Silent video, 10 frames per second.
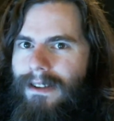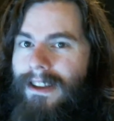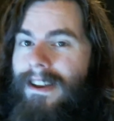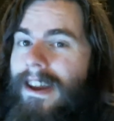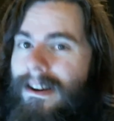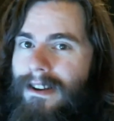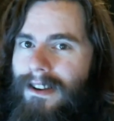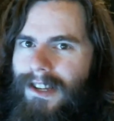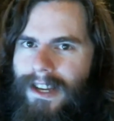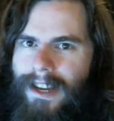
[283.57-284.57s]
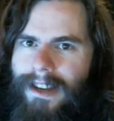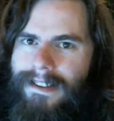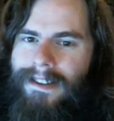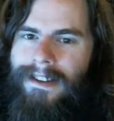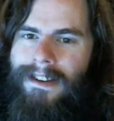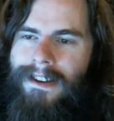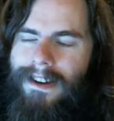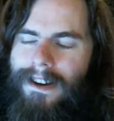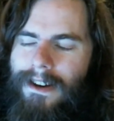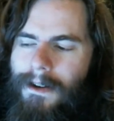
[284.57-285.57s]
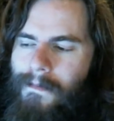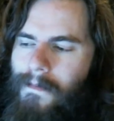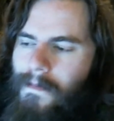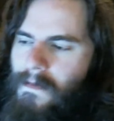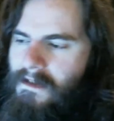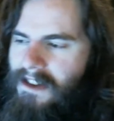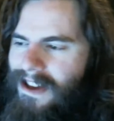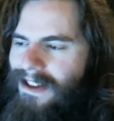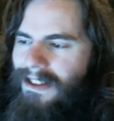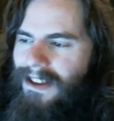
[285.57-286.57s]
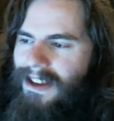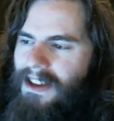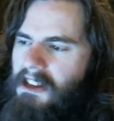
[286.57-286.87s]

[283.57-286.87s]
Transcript: inherent in um, the the